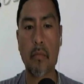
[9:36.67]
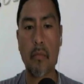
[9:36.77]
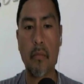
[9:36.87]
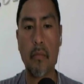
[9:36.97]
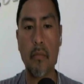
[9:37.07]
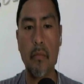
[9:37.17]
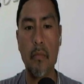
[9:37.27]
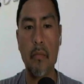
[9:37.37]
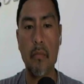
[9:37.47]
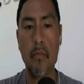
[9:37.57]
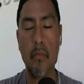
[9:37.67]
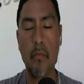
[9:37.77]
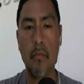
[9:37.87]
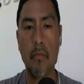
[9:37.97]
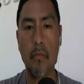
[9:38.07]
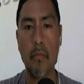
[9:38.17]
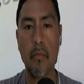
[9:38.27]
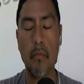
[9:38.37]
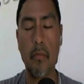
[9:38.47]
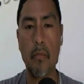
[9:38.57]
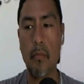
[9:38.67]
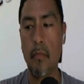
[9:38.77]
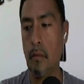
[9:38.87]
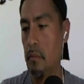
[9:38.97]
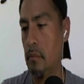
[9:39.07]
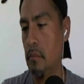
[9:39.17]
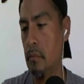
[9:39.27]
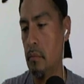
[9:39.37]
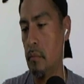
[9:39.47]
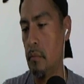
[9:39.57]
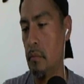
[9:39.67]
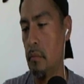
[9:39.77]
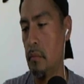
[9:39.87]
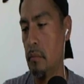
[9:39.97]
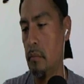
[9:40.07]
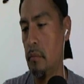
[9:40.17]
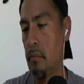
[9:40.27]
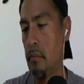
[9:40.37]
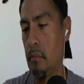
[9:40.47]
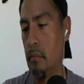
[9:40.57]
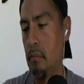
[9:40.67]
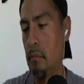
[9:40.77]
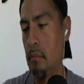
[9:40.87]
[no speech]